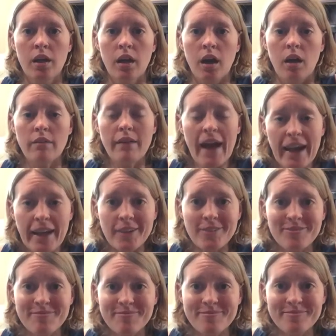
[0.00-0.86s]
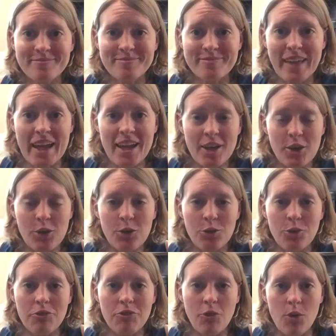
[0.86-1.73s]
all right. Thank
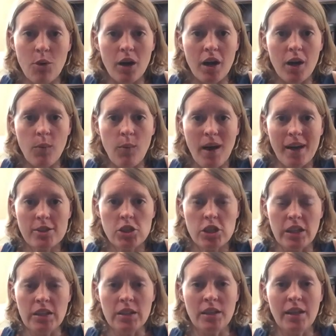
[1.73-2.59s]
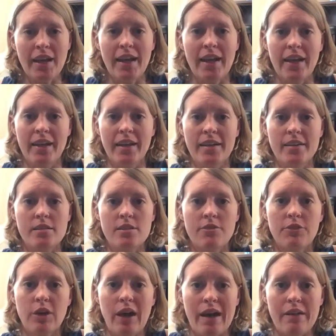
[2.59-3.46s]
you for watching. And
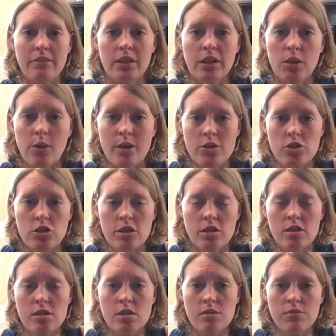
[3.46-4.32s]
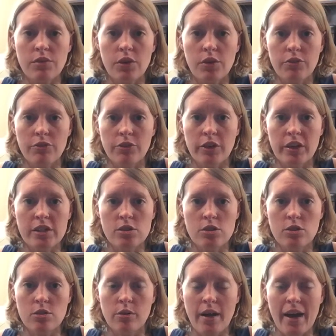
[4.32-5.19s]
if you have any questions, feel free
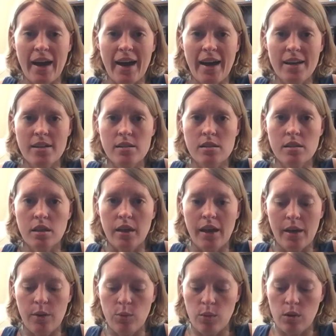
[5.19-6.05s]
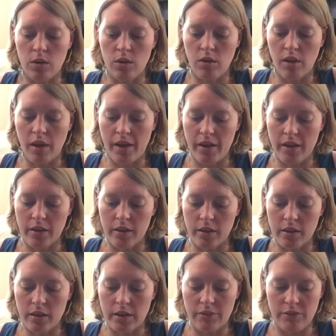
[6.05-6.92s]
to ask. I will
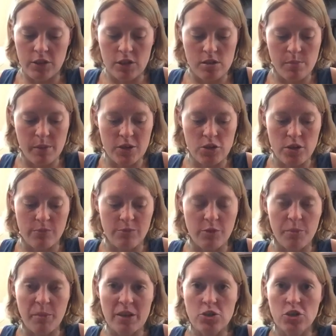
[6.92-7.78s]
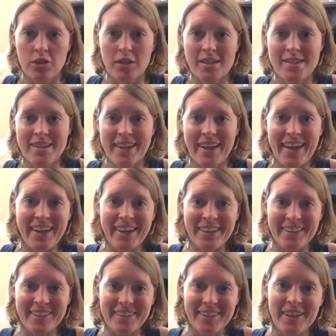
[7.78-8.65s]
give you as much information as I
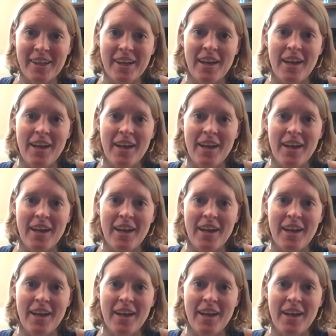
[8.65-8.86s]
can.